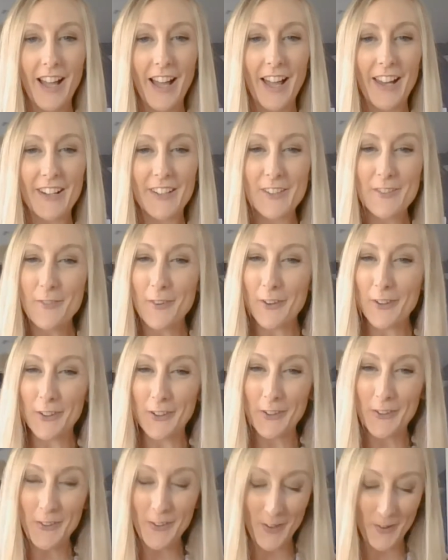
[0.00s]
Hello
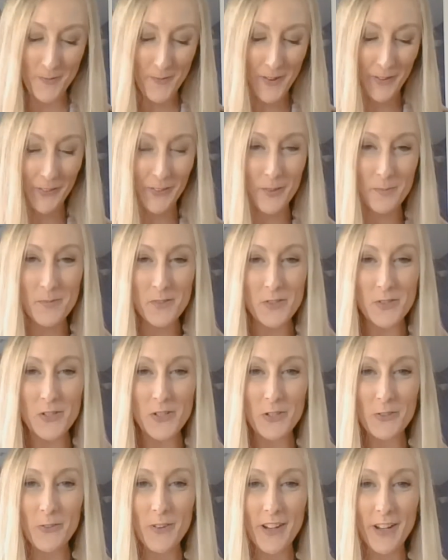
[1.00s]
Virgo, and welcome to
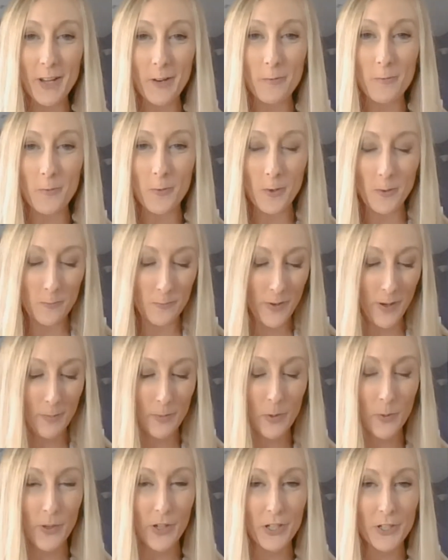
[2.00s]
your reading for
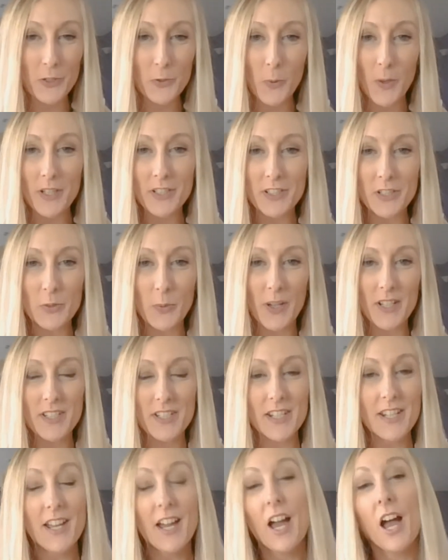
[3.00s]
February
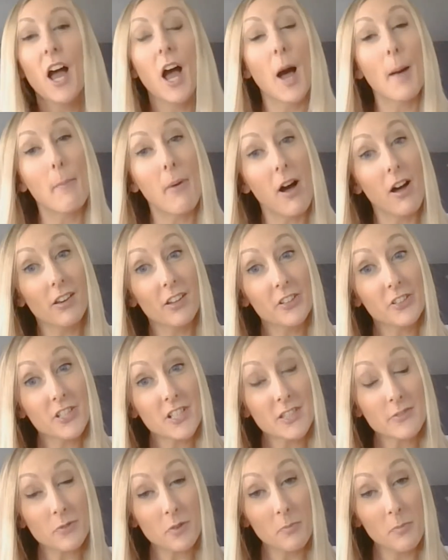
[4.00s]
2020.
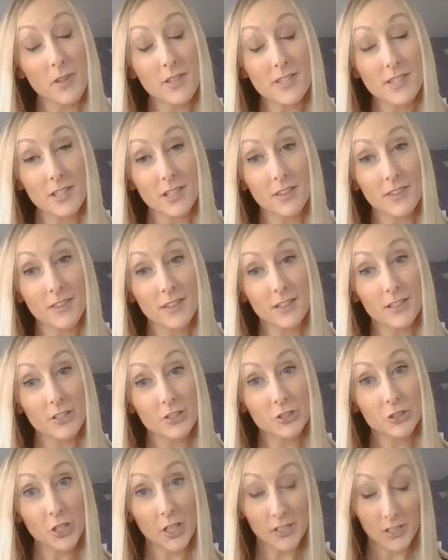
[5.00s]
Apologies for missing
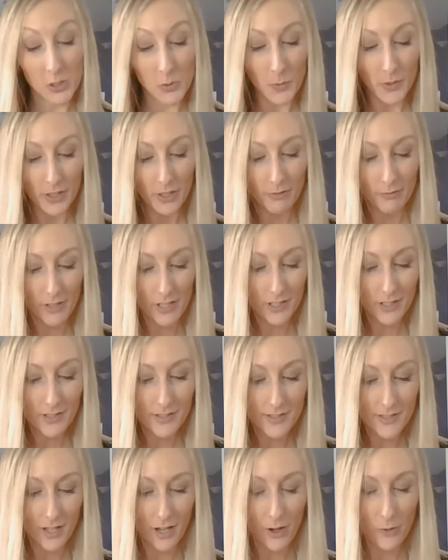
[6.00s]
the January
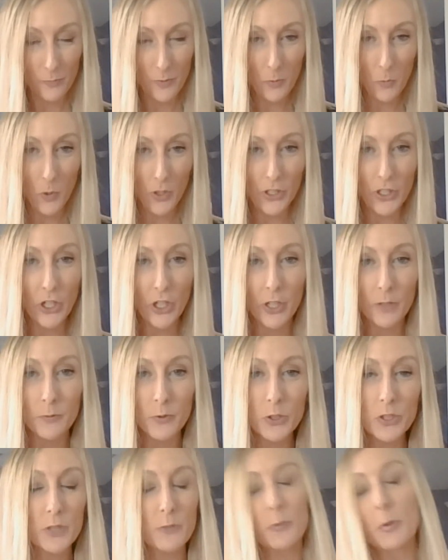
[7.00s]
readings. I've been working on a
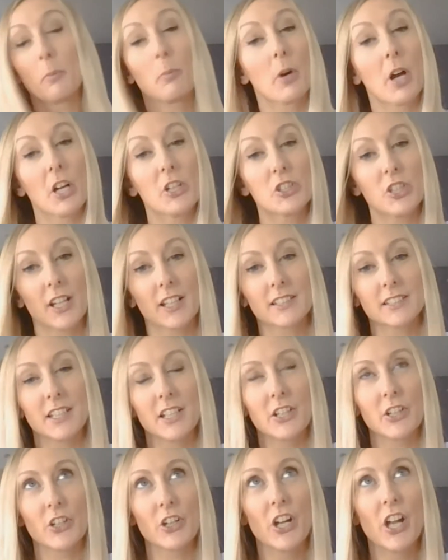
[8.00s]
few different projects
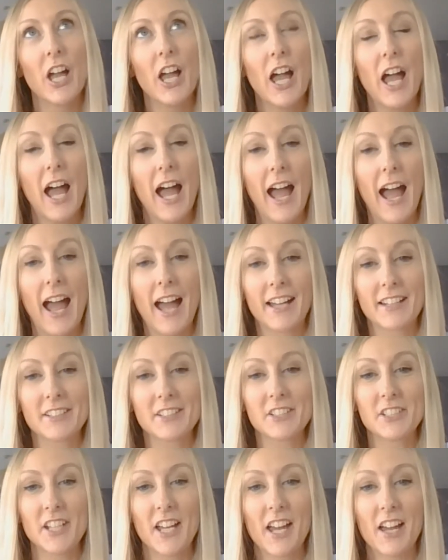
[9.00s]
here,
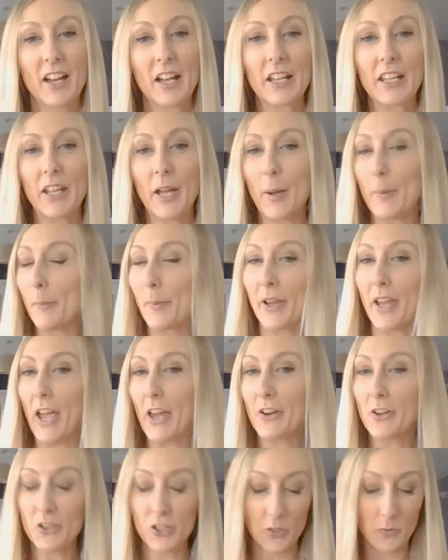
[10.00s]
and my
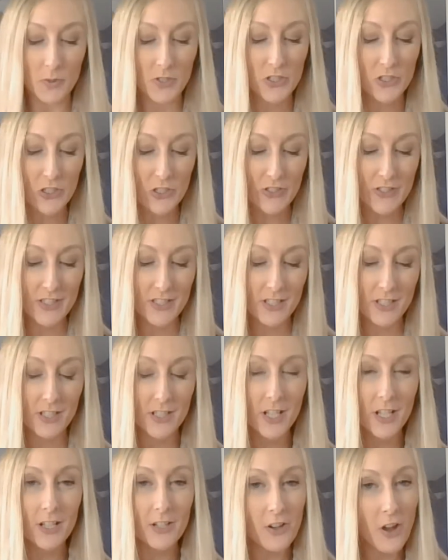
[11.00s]
energy was
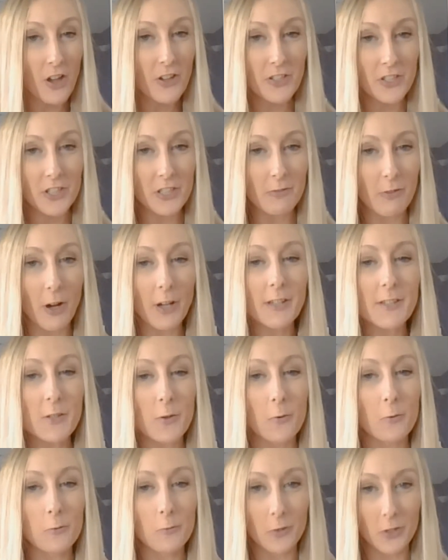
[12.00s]
just not in the right
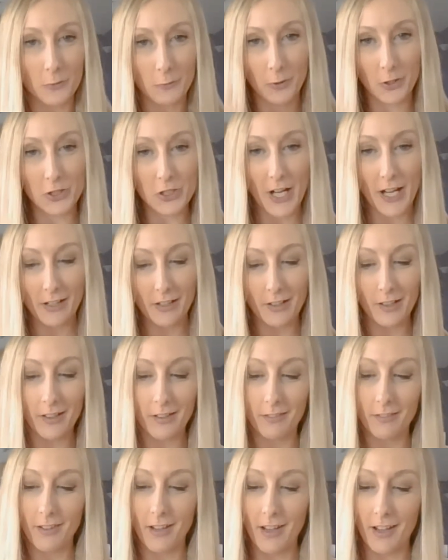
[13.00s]
zone for
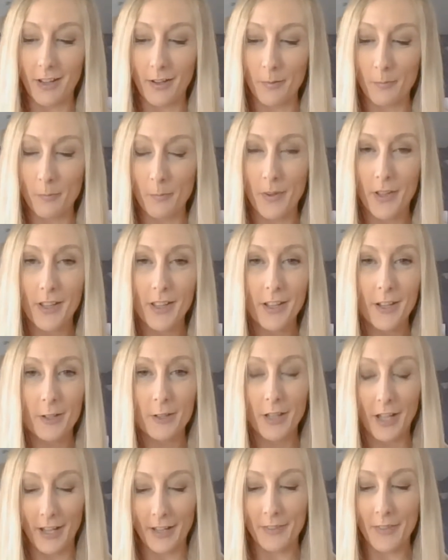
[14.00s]
channeling
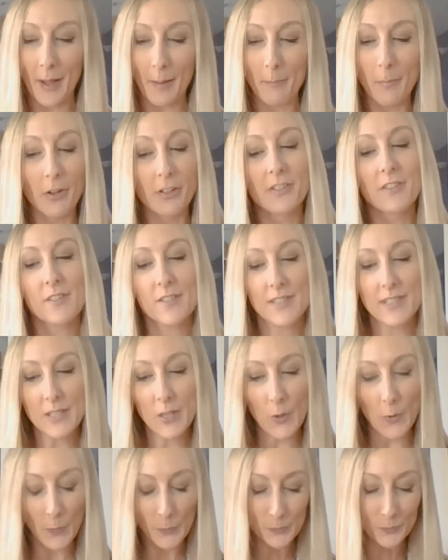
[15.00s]
that month.
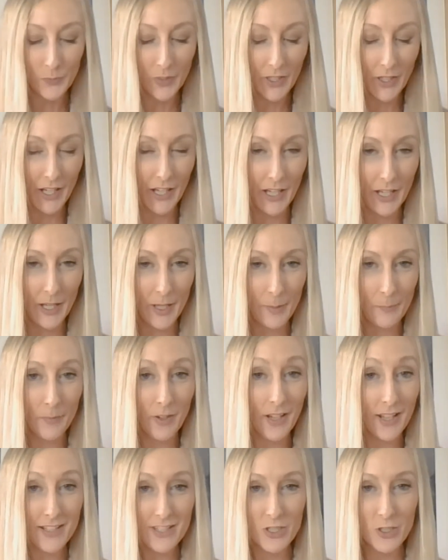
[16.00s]
So
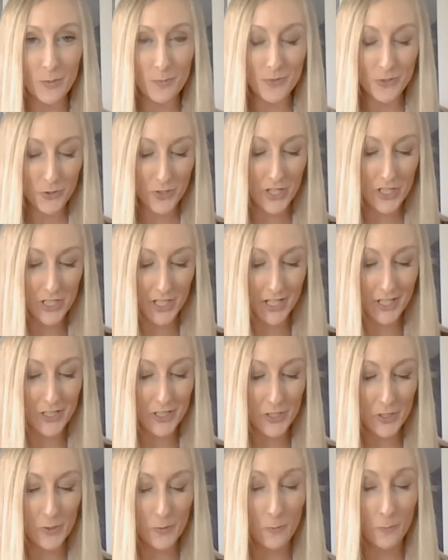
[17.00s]
let's jump straight
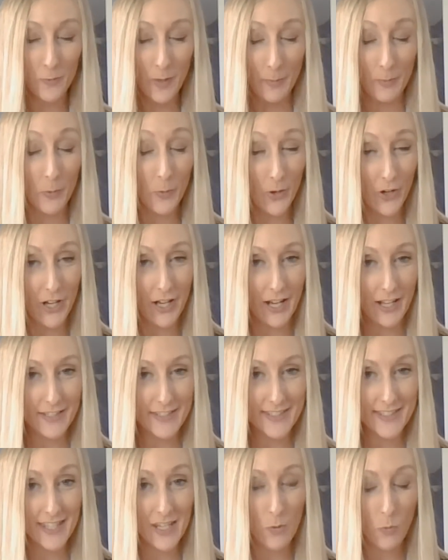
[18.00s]
into February and
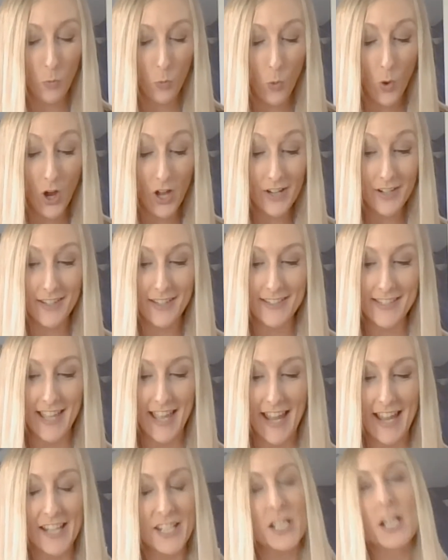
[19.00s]
see what is
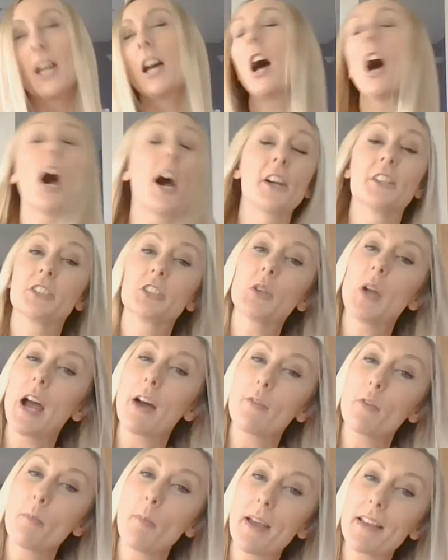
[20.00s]
ahead. I do
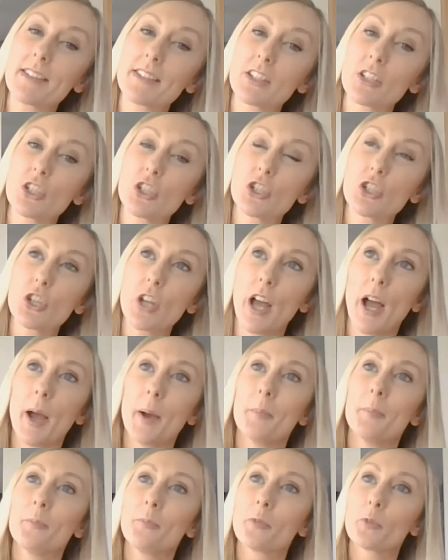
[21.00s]
have a message
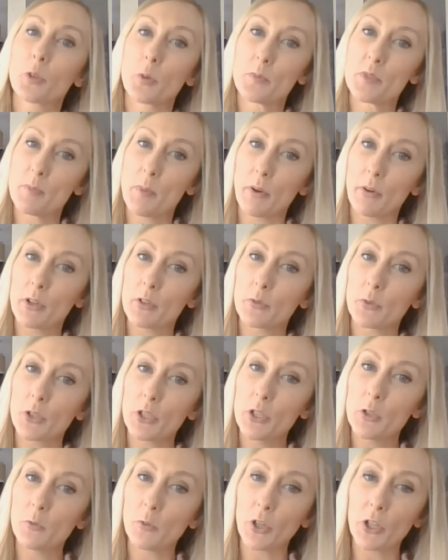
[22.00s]
from Spirit for
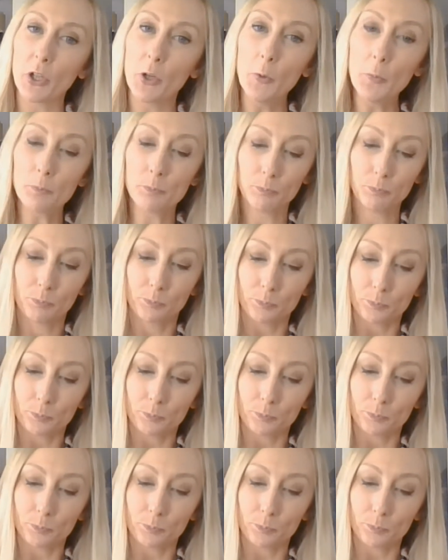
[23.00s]
you, Virgo,